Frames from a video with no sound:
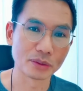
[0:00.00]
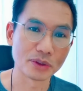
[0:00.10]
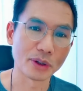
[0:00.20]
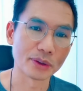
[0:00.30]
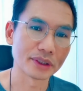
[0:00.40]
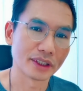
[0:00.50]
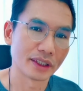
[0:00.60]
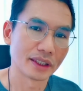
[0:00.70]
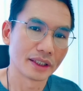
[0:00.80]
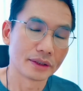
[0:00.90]
join,
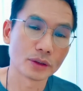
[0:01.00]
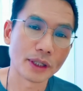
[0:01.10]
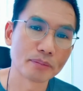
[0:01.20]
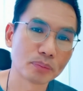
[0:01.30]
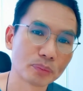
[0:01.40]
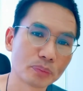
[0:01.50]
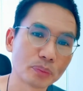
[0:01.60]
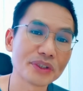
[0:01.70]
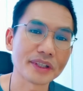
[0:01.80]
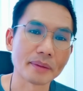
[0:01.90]
you can
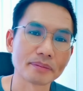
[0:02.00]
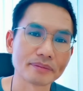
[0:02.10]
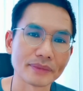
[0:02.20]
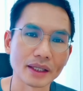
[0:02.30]
put some